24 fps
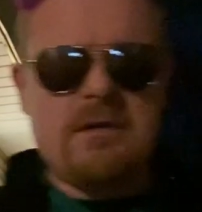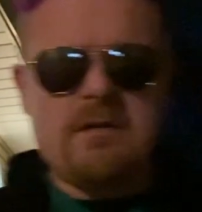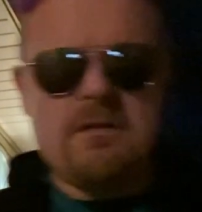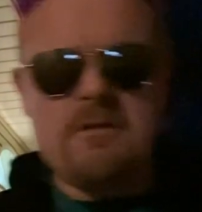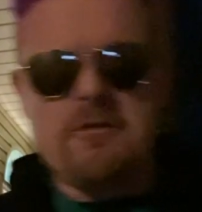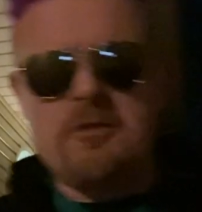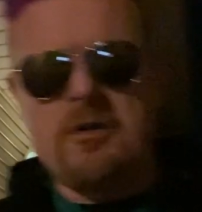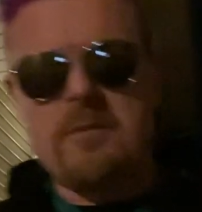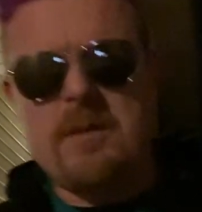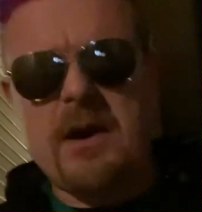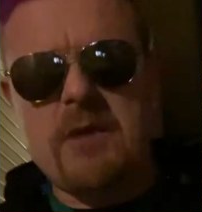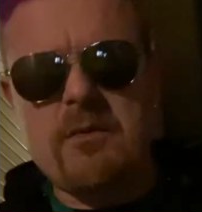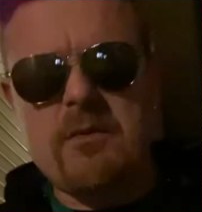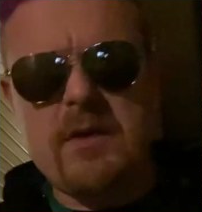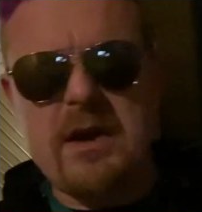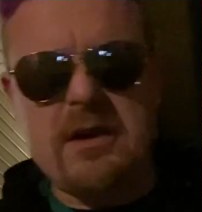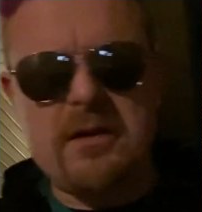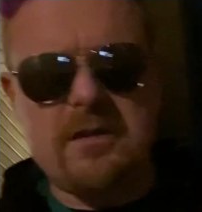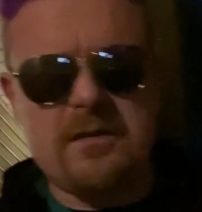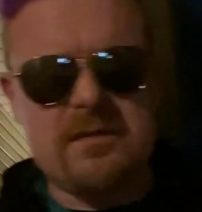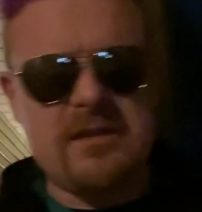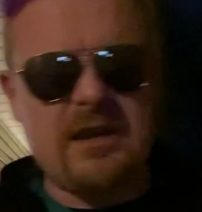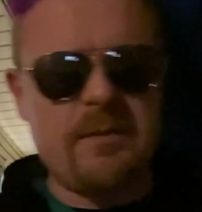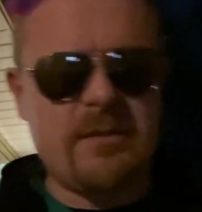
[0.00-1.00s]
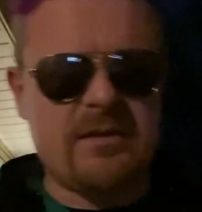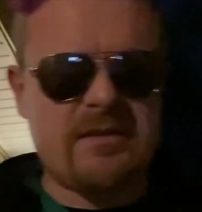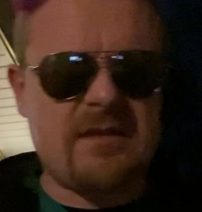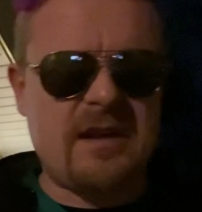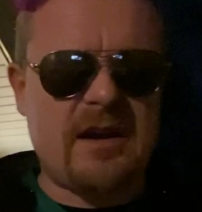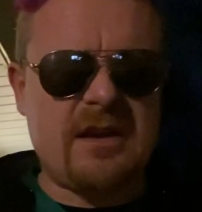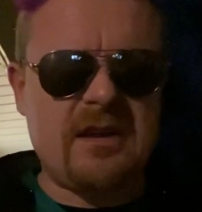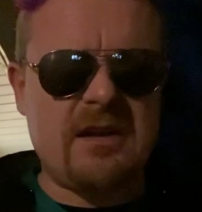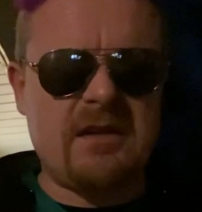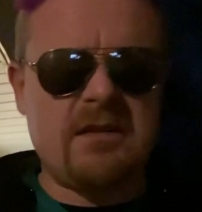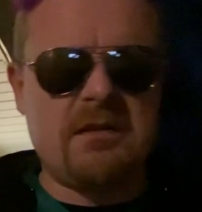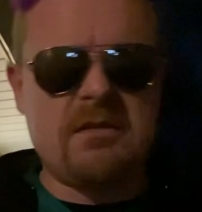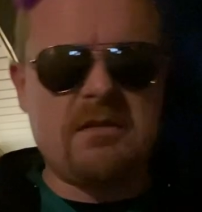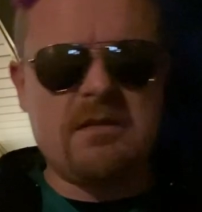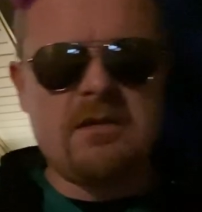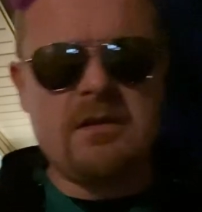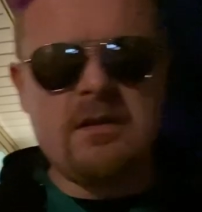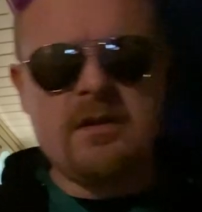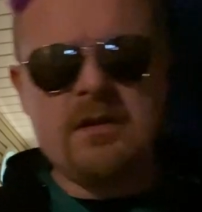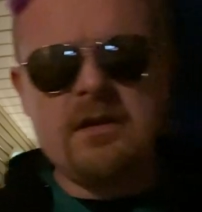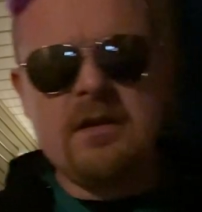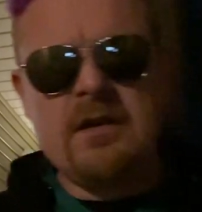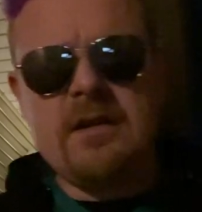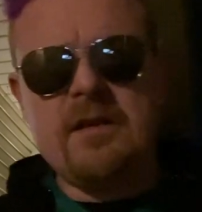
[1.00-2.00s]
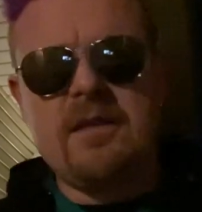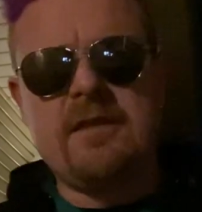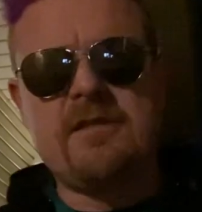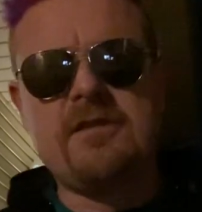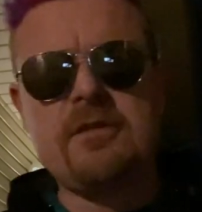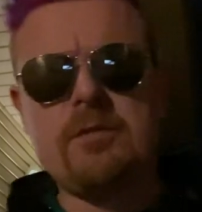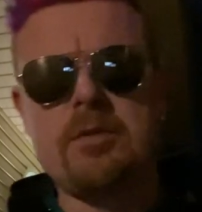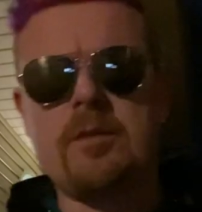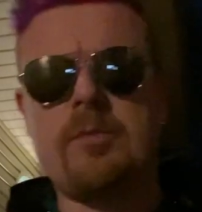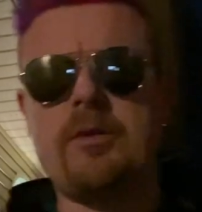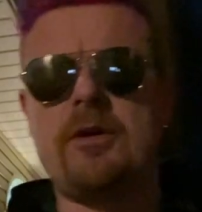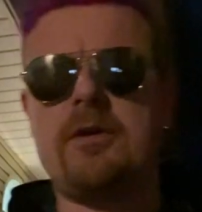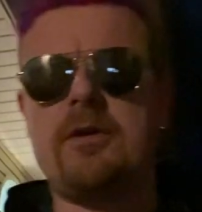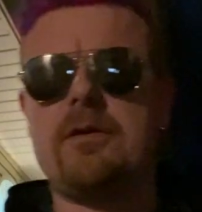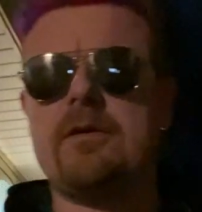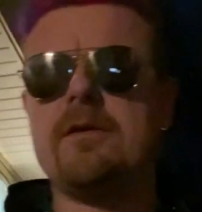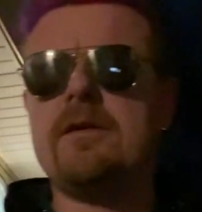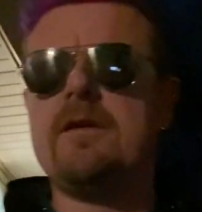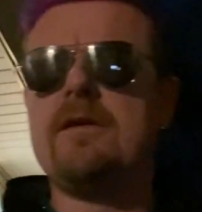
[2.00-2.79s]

My Raiders team is not in the Super Bowl.